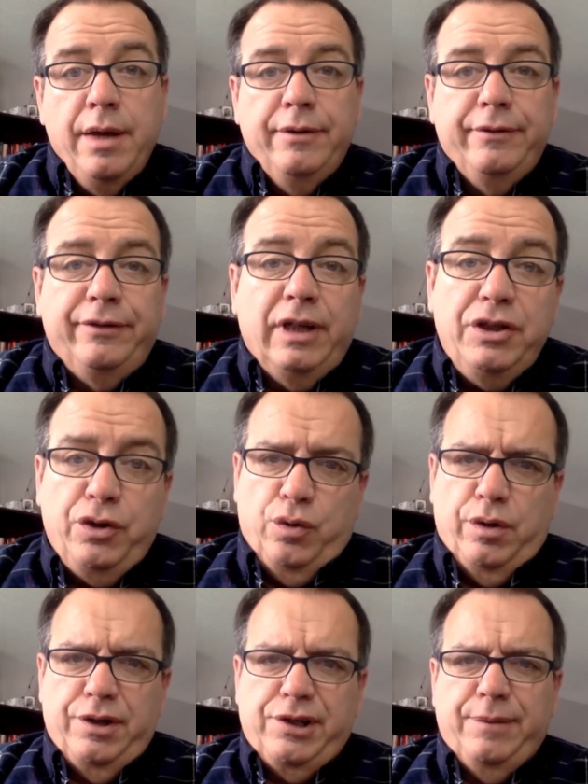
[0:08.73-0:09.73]
Front
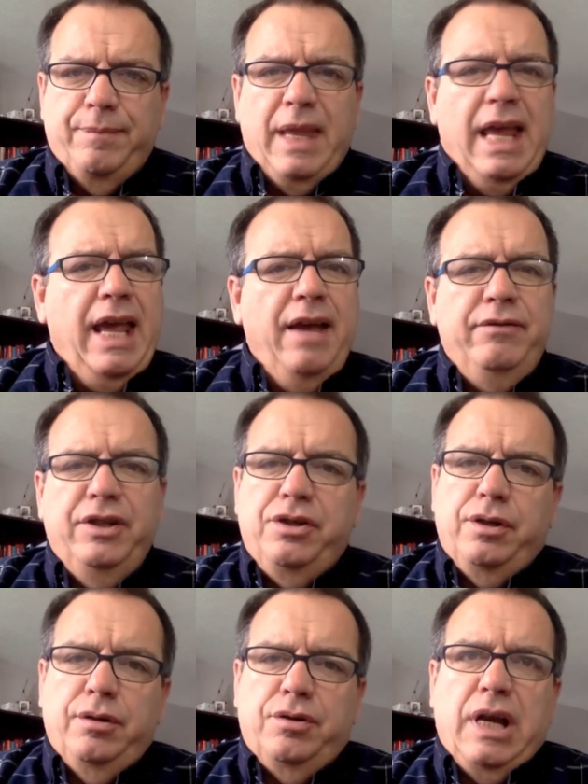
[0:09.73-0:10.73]
doors. Every
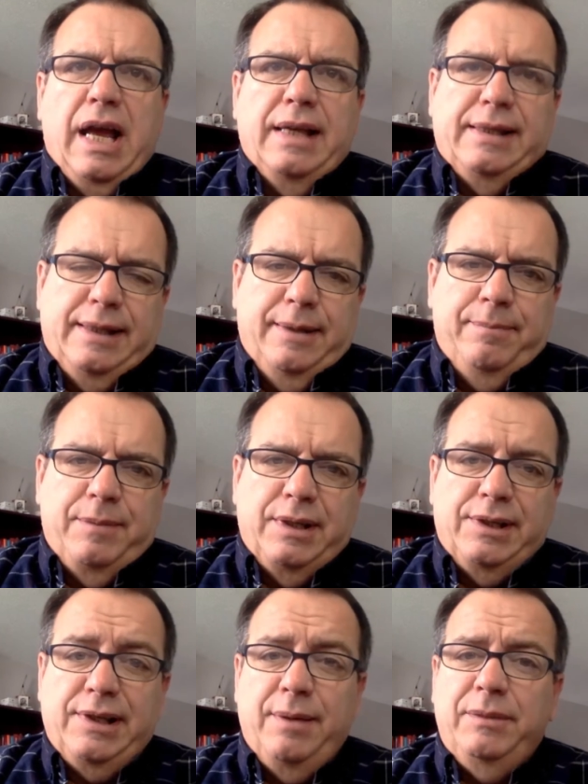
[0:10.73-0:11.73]
church has them.
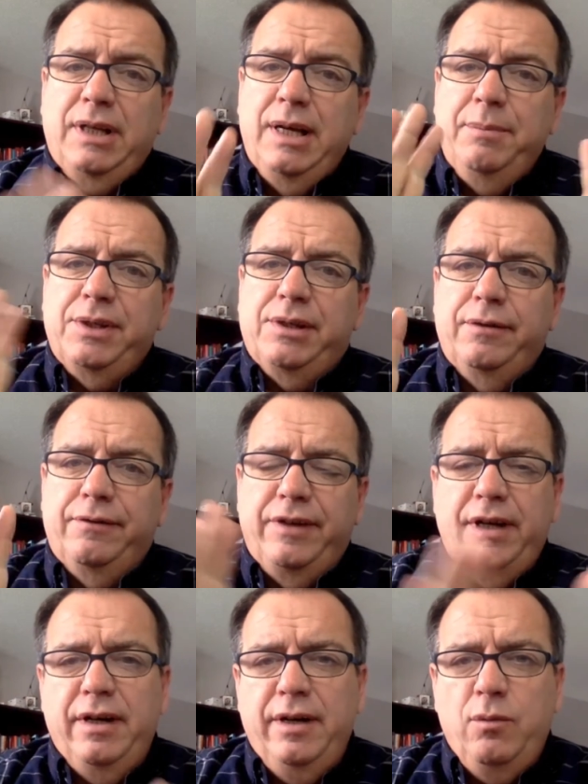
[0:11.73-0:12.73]
Sometimes they're
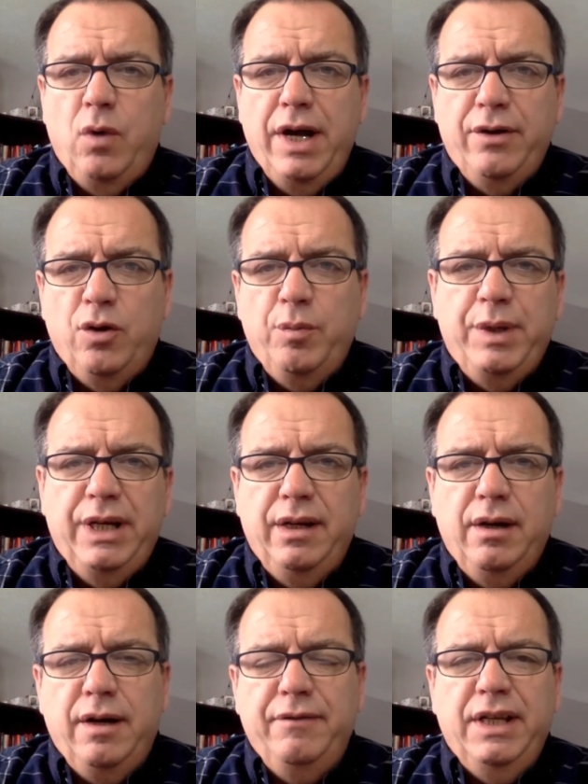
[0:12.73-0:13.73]
very wide open
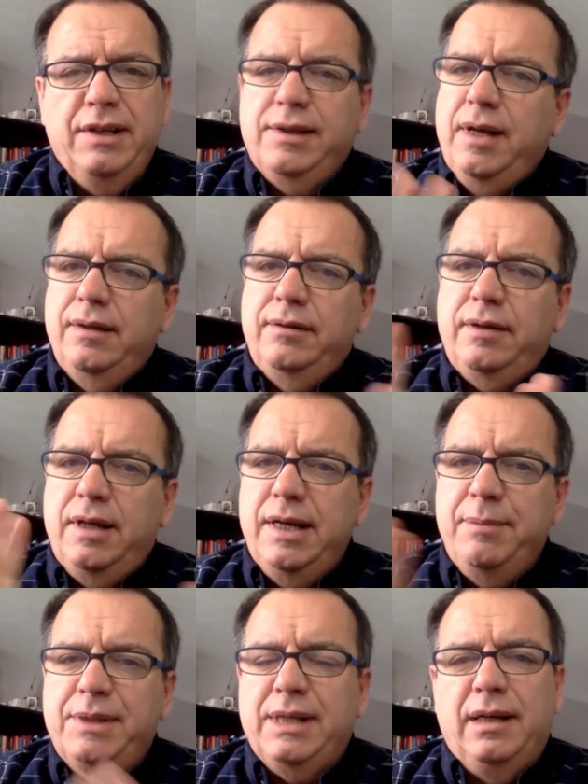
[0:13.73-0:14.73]
and obvious, other
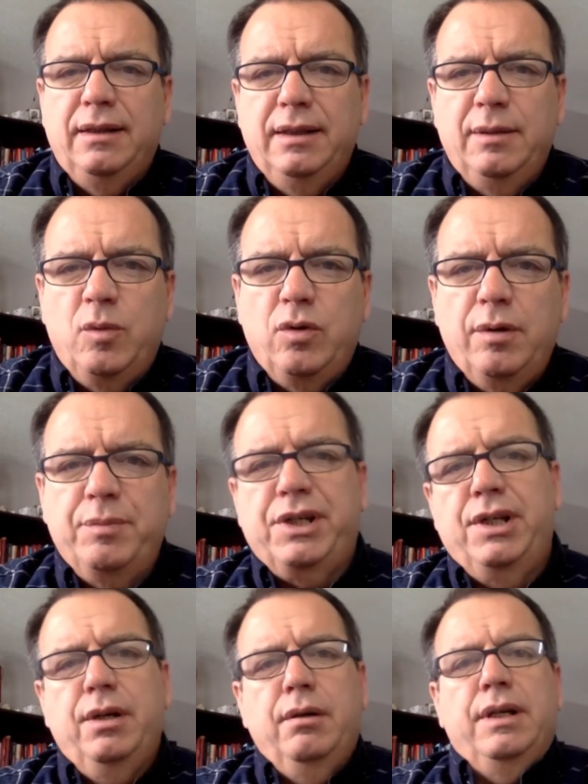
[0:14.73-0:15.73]
times a little more
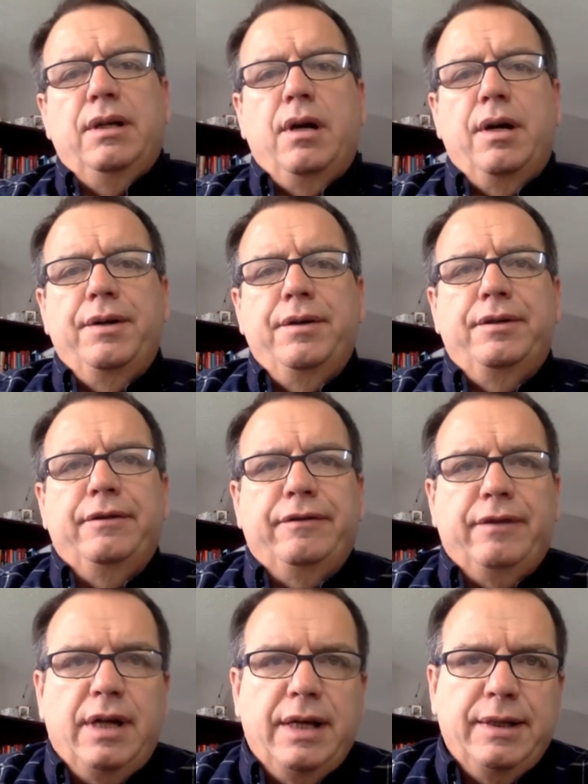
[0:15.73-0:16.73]
obscure and harder to
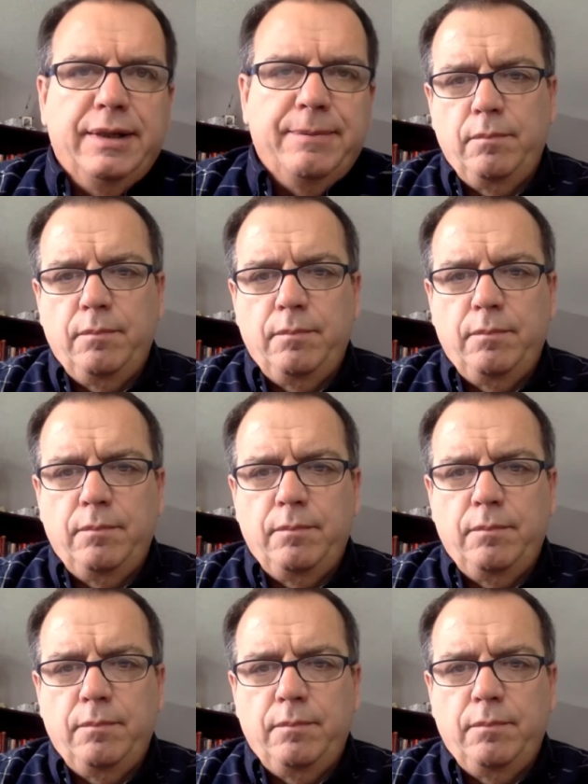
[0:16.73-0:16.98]
find.